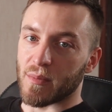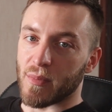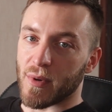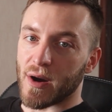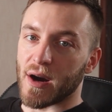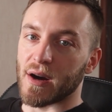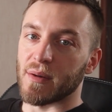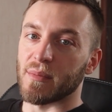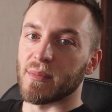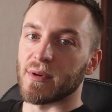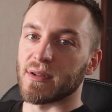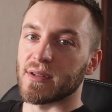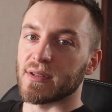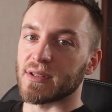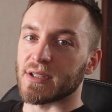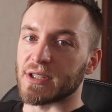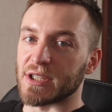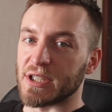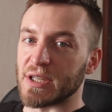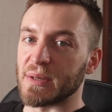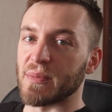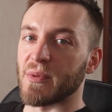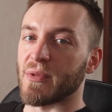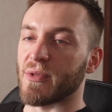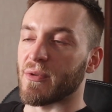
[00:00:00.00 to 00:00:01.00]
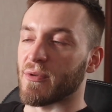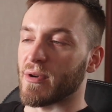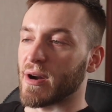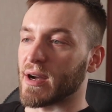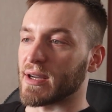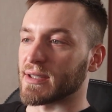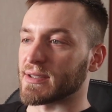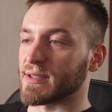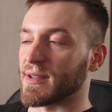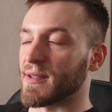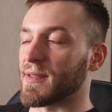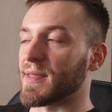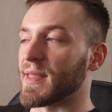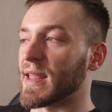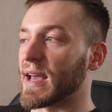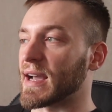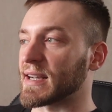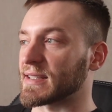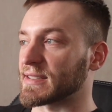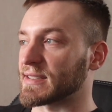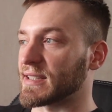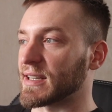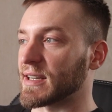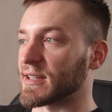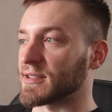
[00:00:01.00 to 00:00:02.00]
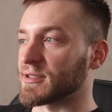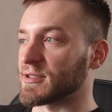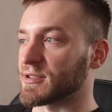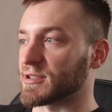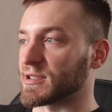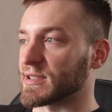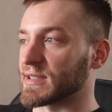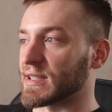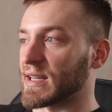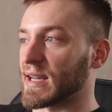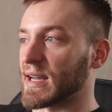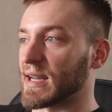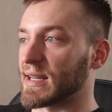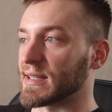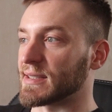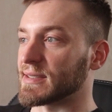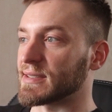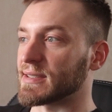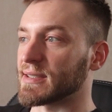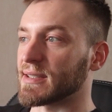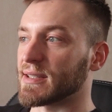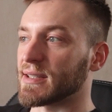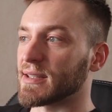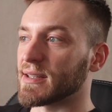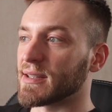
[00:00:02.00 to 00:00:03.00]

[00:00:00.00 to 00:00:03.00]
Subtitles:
barbell hip thrust, the next exercise.